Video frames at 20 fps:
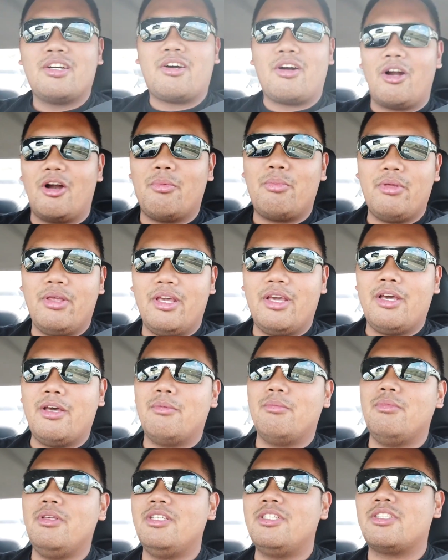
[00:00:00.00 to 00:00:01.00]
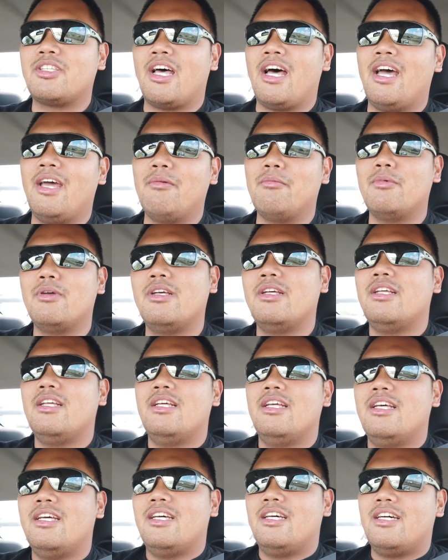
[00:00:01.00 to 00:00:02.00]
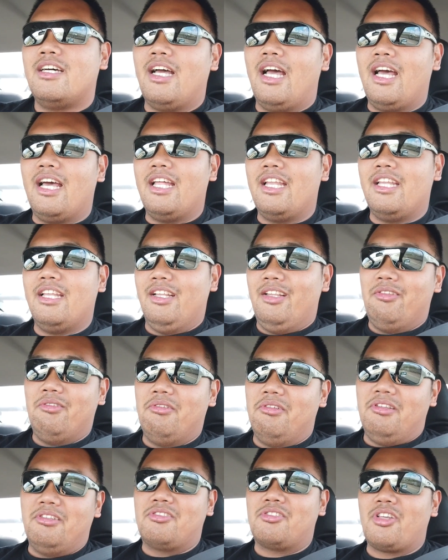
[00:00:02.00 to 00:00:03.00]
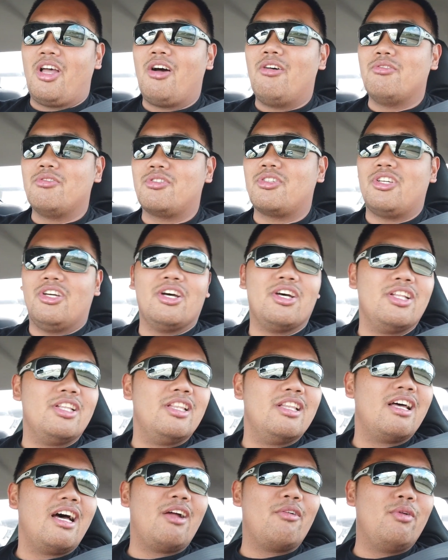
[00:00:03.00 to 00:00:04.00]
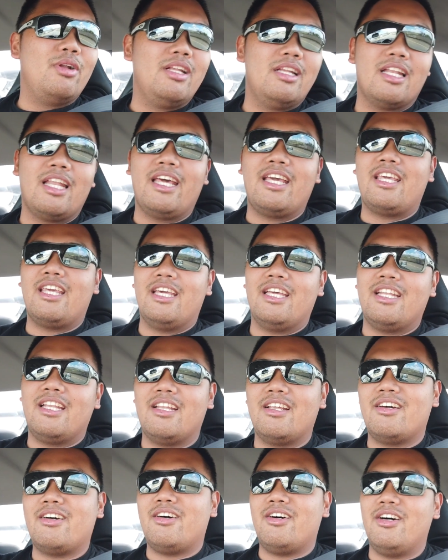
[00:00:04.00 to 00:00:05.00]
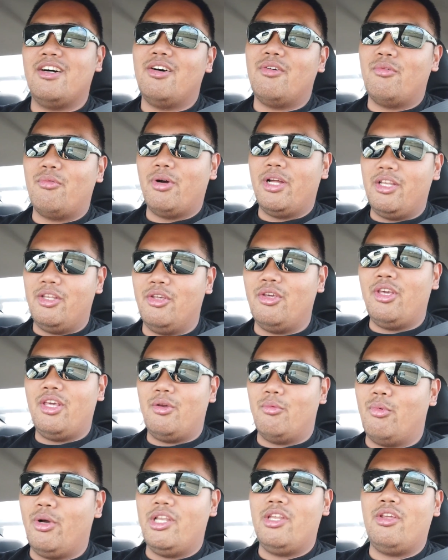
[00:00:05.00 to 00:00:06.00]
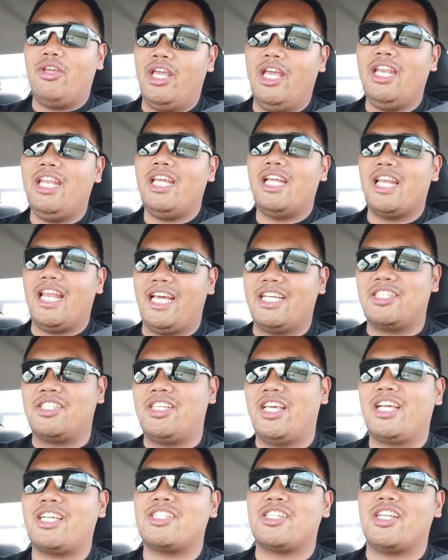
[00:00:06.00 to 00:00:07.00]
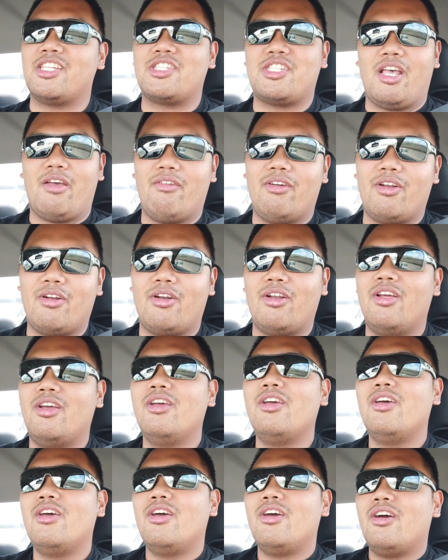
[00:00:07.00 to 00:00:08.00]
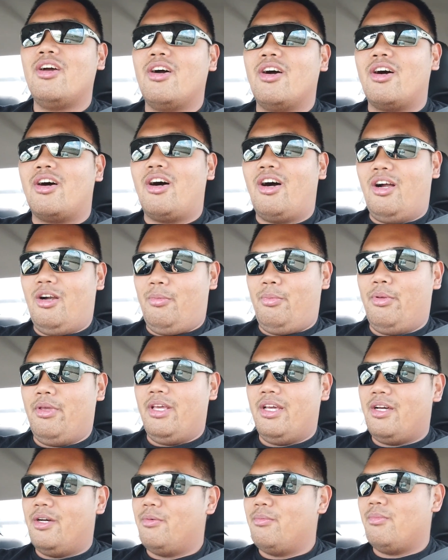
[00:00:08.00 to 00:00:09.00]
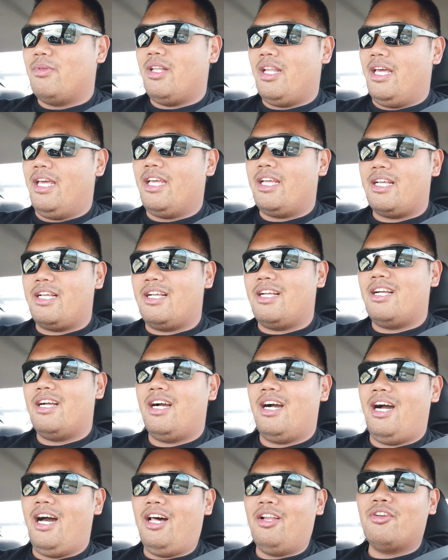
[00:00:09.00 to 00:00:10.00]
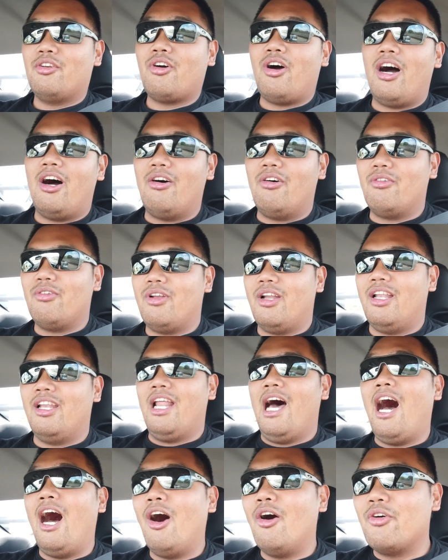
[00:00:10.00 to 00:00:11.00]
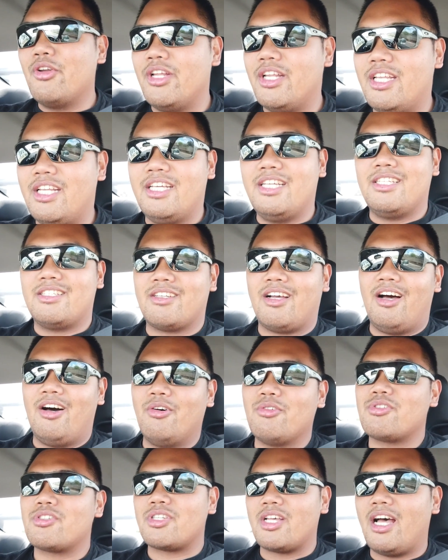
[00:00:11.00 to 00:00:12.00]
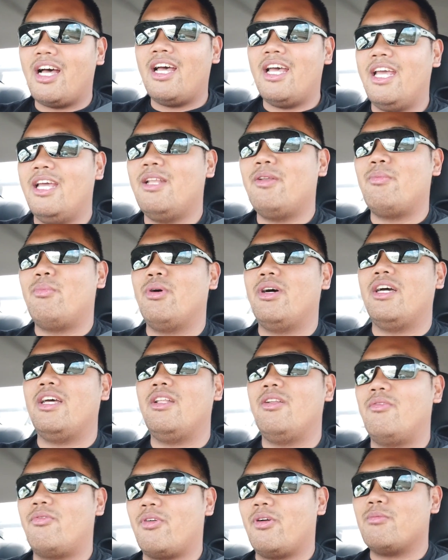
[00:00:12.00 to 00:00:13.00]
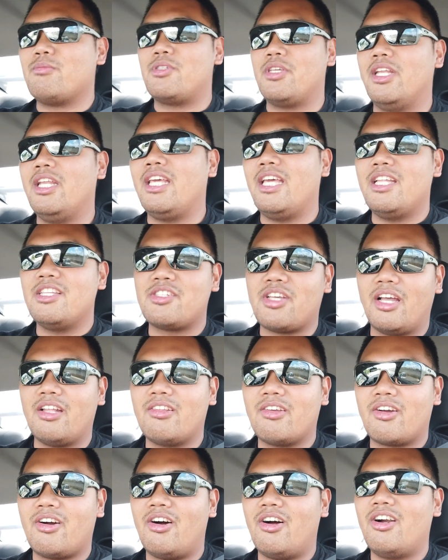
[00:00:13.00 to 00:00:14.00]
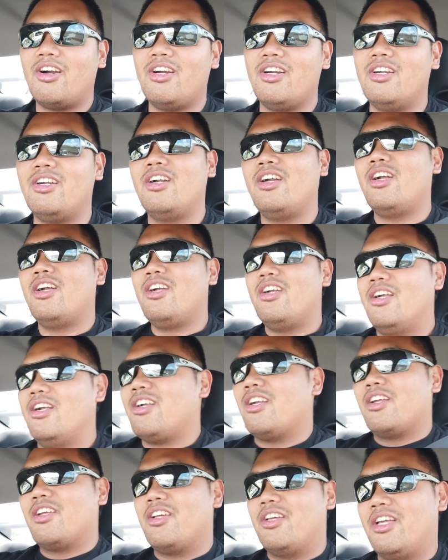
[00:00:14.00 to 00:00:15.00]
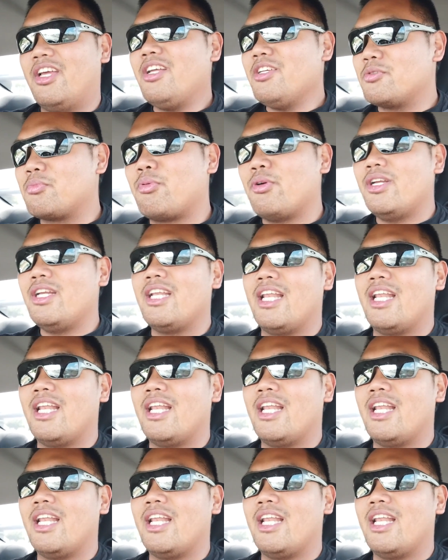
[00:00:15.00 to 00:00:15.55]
RPM each time, and it sounds good. I really like it. When you're hitting like 6 and 7 RPM, like, I don't know how loud it is outside, but from sitting inside the car, it gets pretty